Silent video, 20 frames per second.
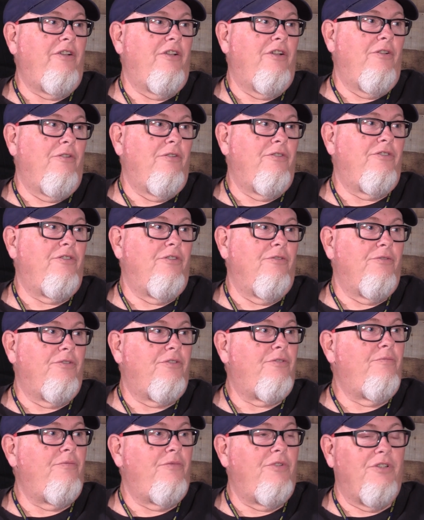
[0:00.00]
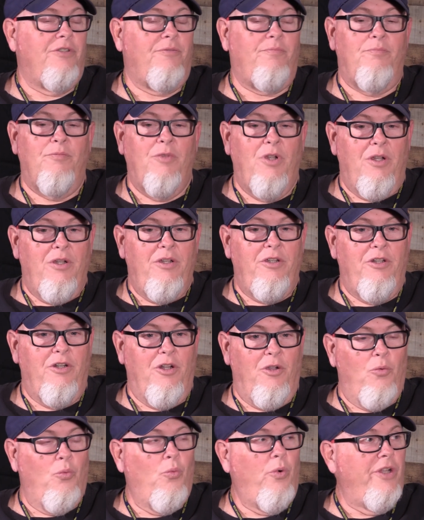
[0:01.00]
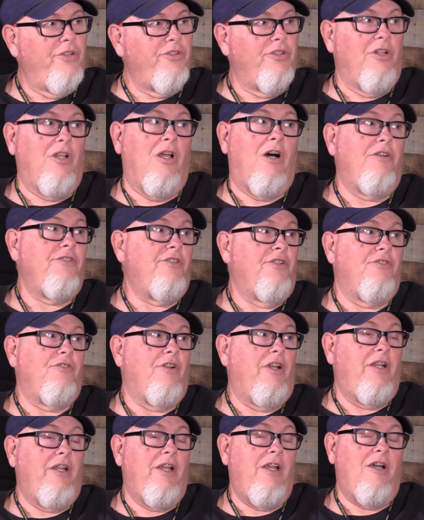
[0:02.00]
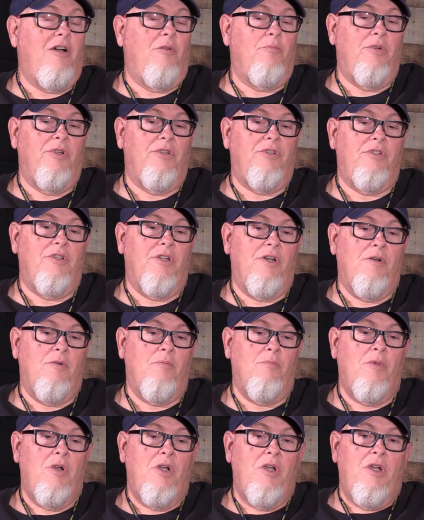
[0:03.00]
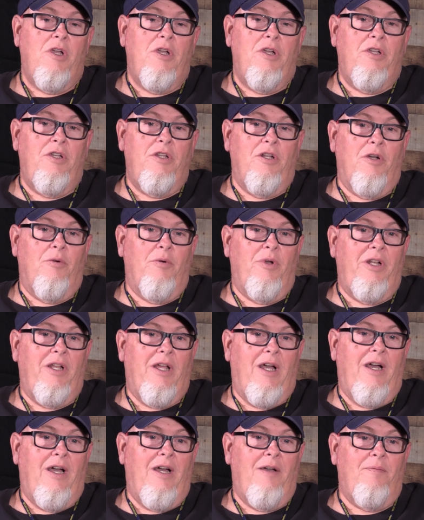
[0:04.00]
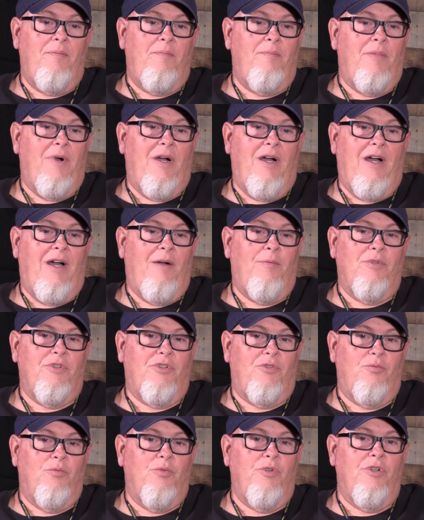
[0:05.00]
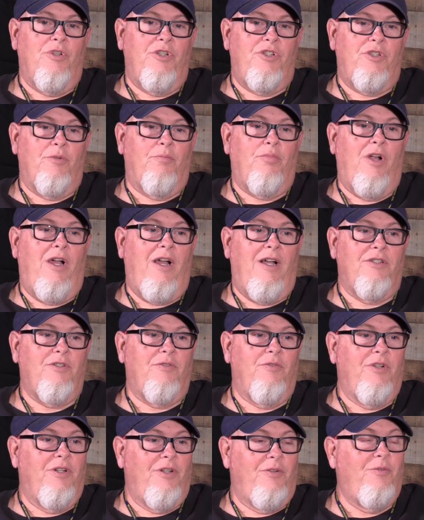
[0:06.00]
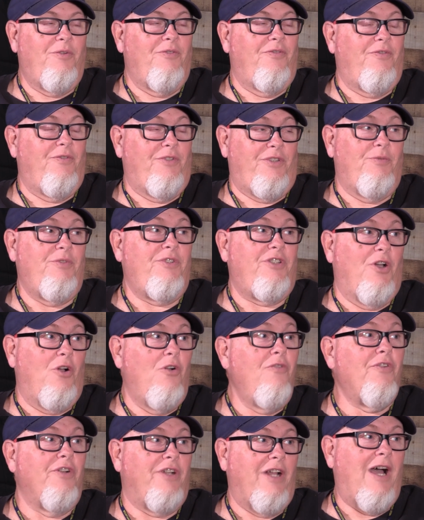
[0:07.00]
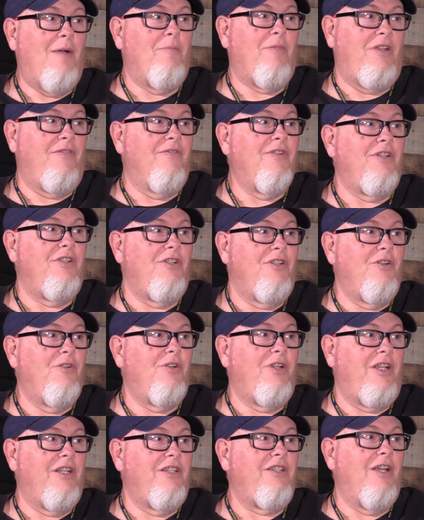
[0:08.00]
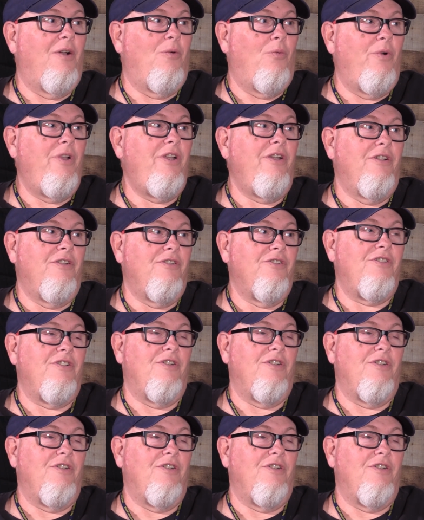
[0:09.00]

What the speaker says: There's just, wins and losses right now. But, and I was really surprised when it went to overtime even, to get that win.